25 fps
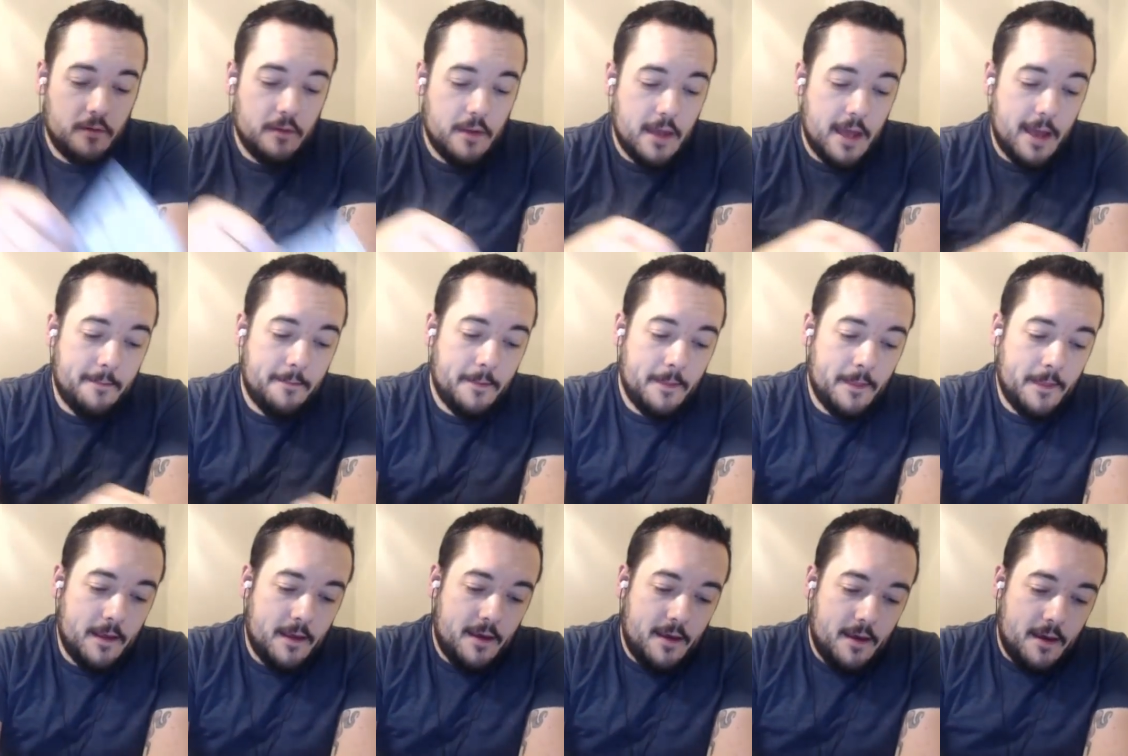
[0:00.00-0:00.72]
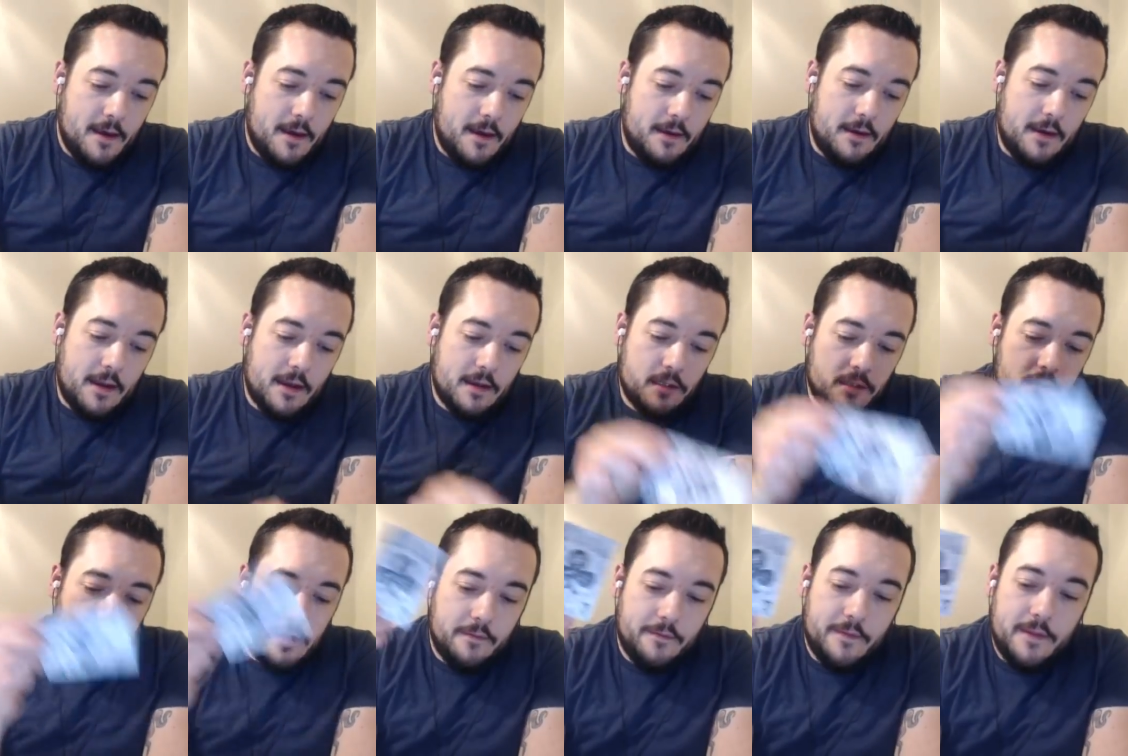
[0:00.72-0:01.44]
do that.
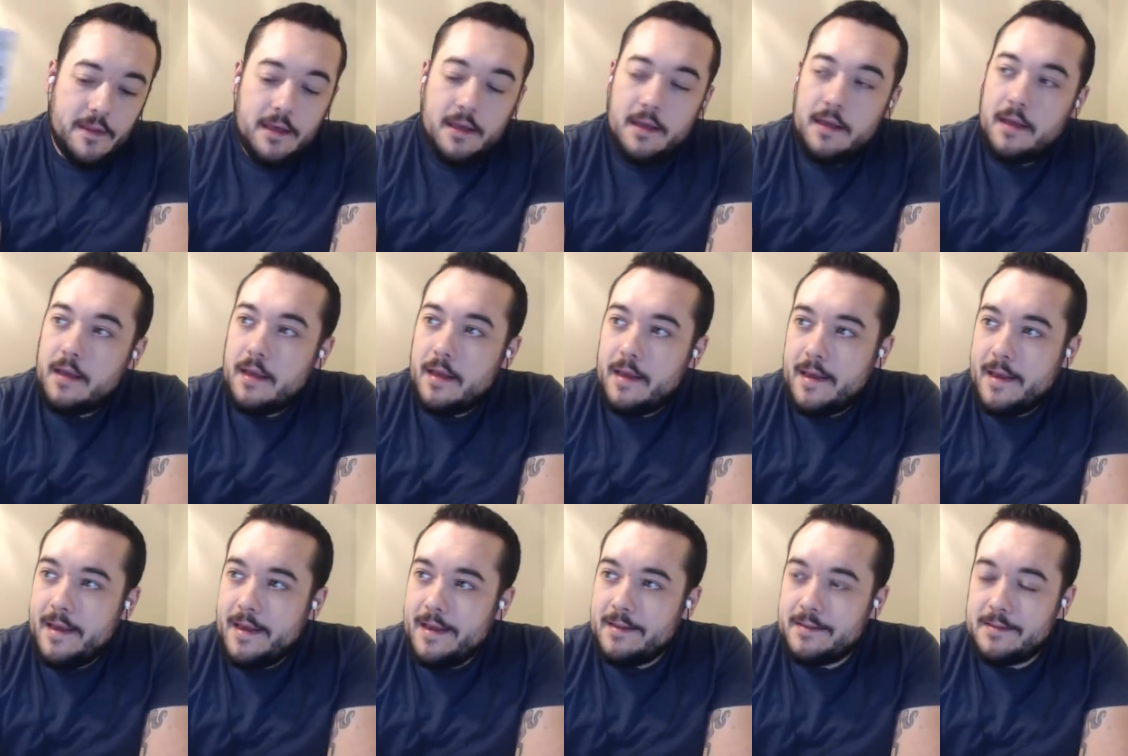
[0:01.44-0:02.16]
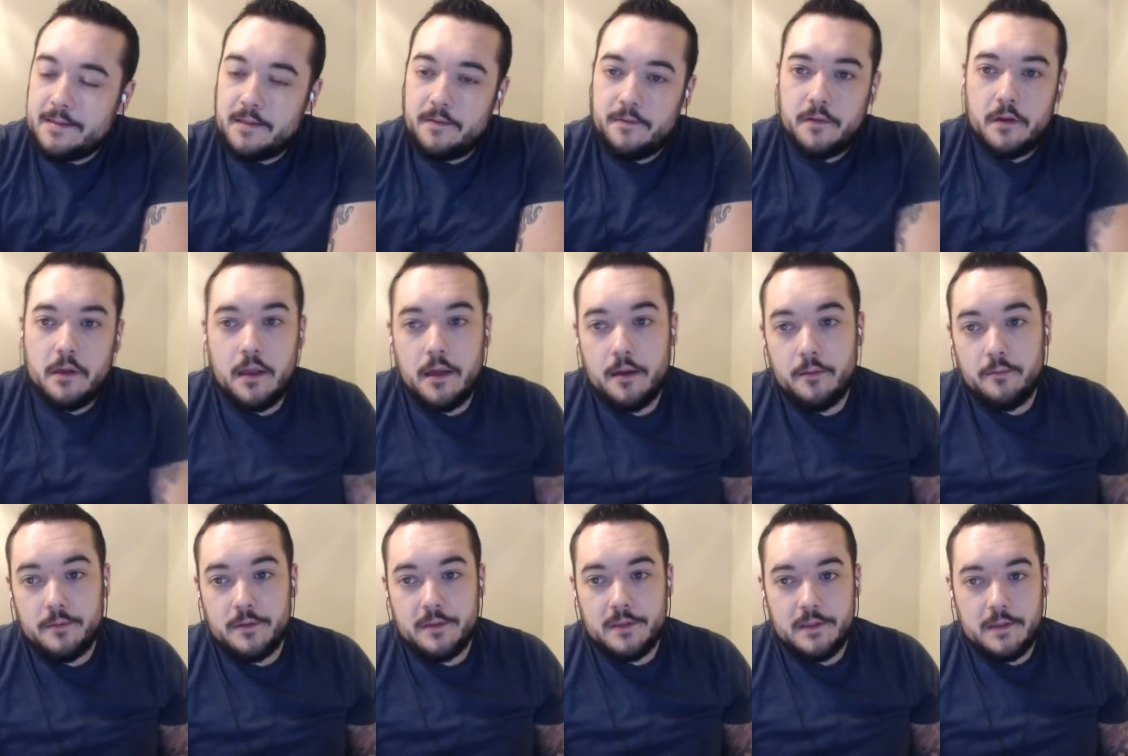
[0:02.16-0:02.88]
Next, you have the Ace of
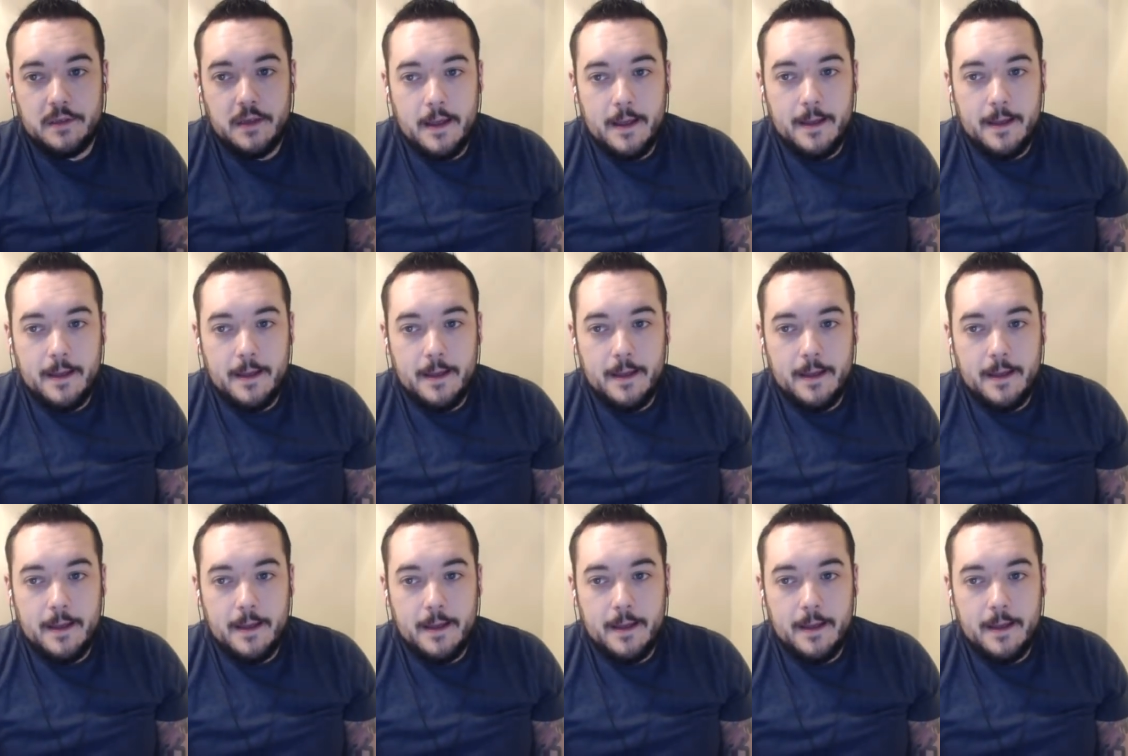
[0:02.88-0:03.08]
Clubs.